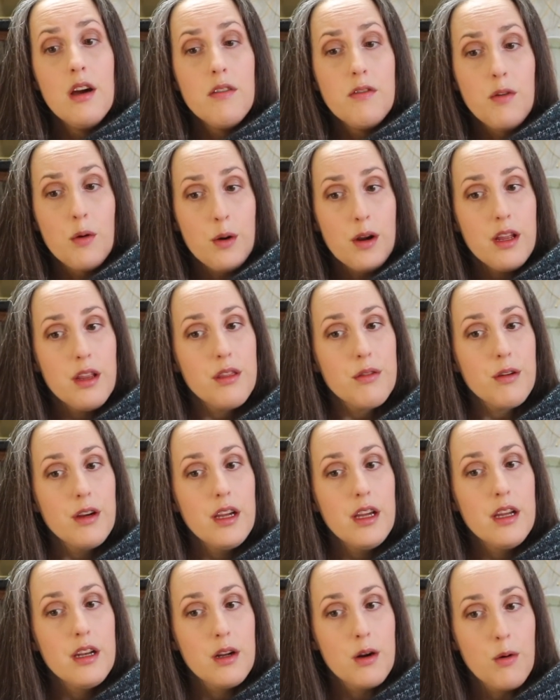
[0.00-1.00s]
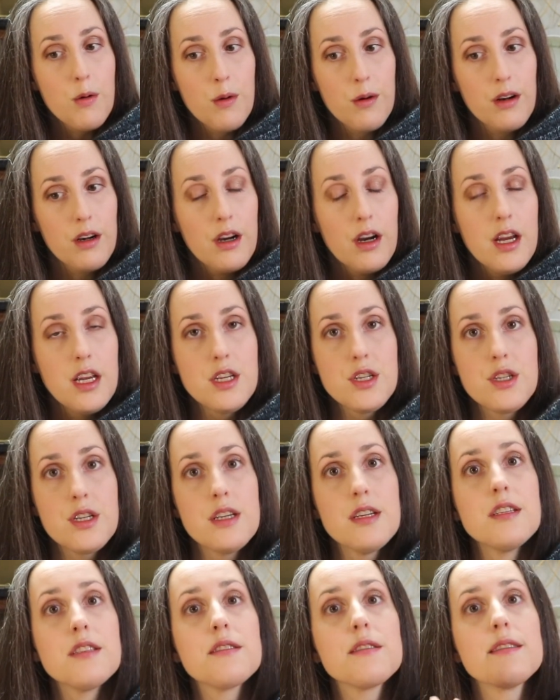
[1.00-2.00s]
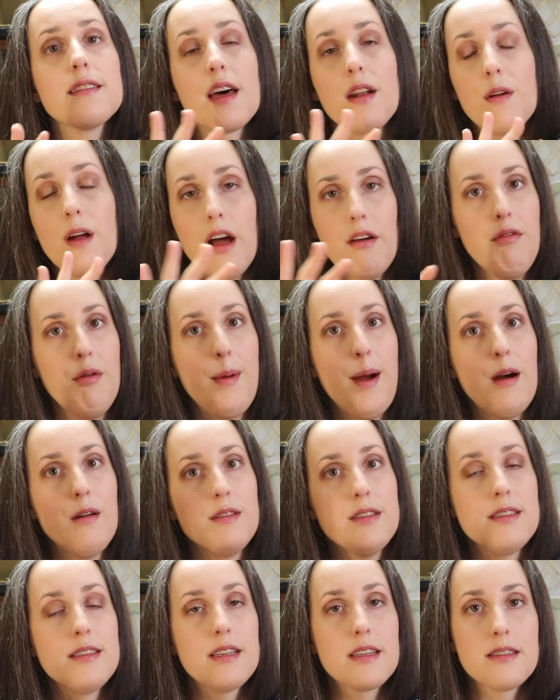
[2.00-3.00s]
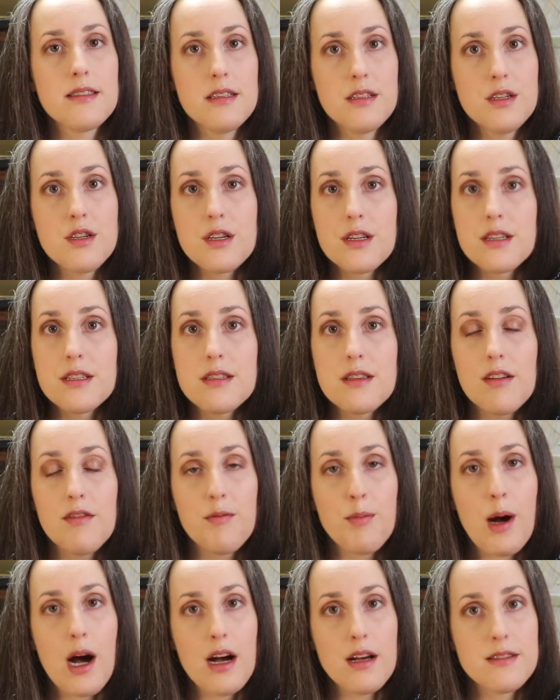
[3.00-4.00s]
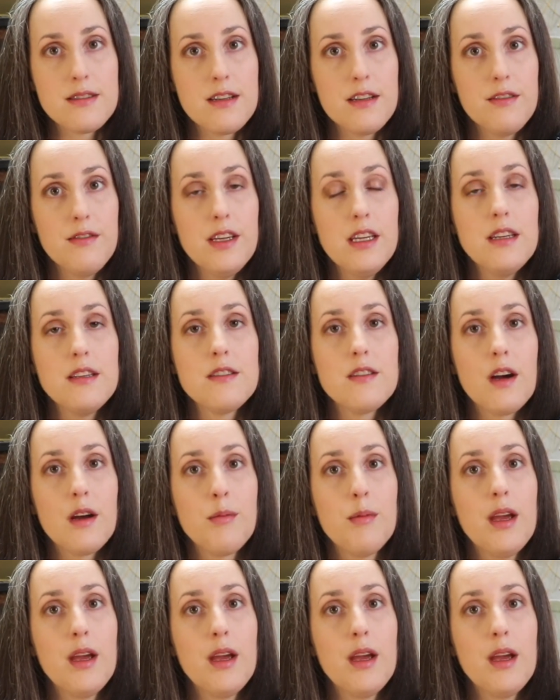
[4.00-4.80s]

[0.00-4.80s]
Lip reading: 43¼ inches. That'll have about 6 inches of positive ease on